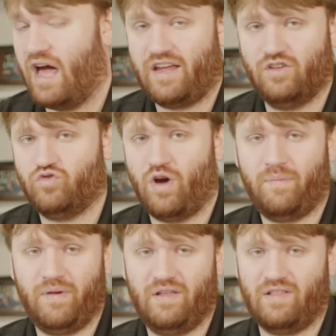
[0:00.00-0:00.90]
I could
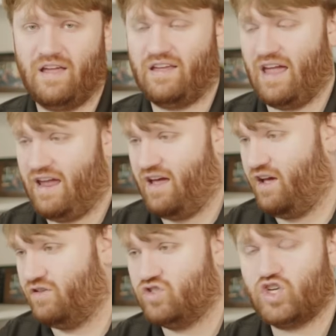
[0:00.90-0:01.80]
drop in like
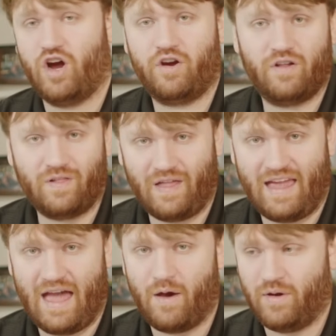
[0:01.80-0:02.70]
a chart
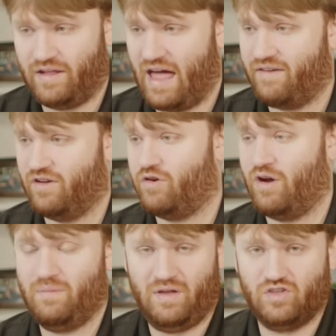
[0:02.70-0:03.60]
layout and have it
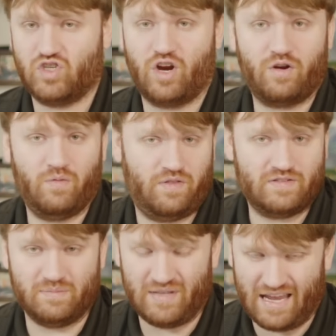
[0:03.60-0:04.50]
create me a chart with
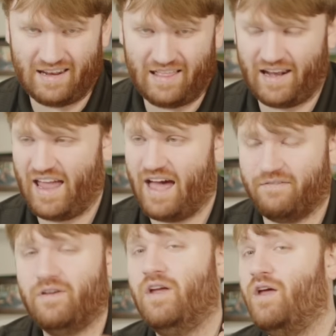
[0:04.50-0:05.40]
some data that I
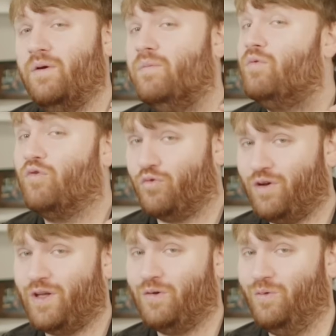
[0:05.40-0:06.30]
have.
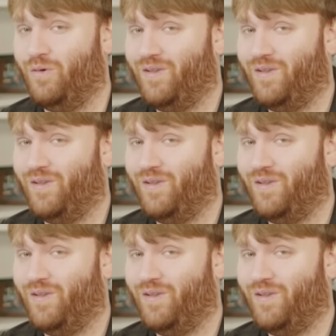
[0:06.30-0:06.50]
Really cool.